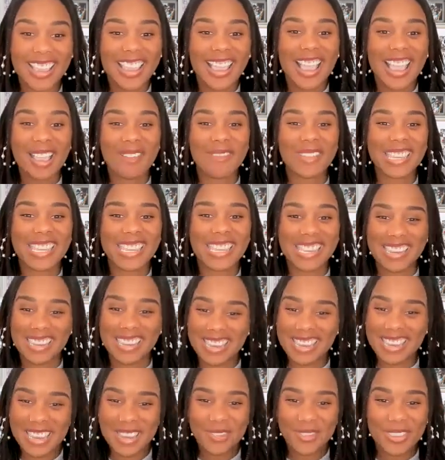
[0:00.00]
I'm Akia
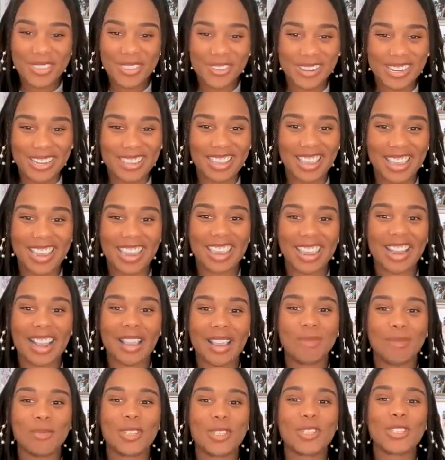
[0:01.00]
Ng with Greenlight, and I
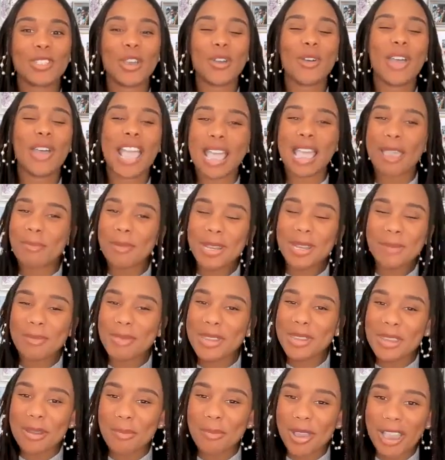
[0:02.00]
am so happy to be
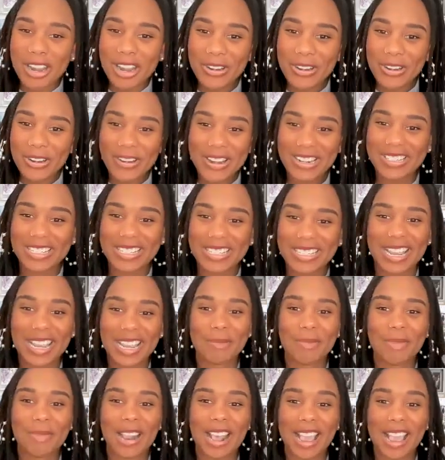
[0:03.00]
your moderator today,
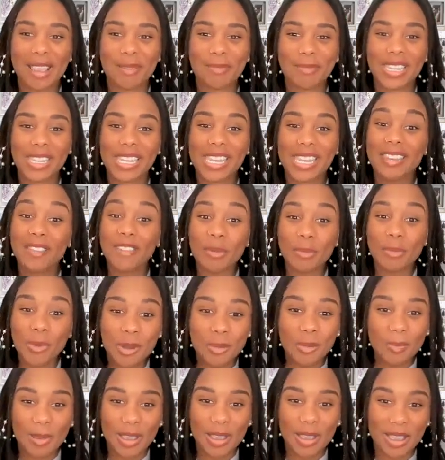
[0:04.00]
but I'm even
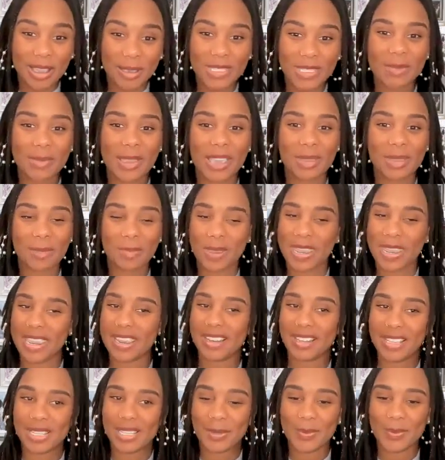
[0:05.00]
more pumped about the
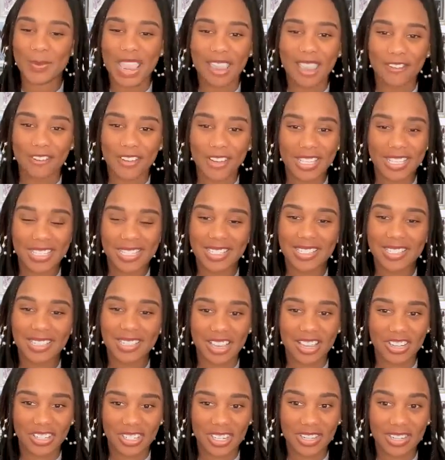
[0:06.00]
panelists we have for this
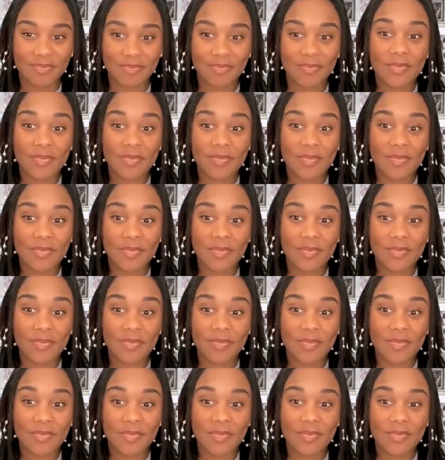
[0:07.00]
discussion.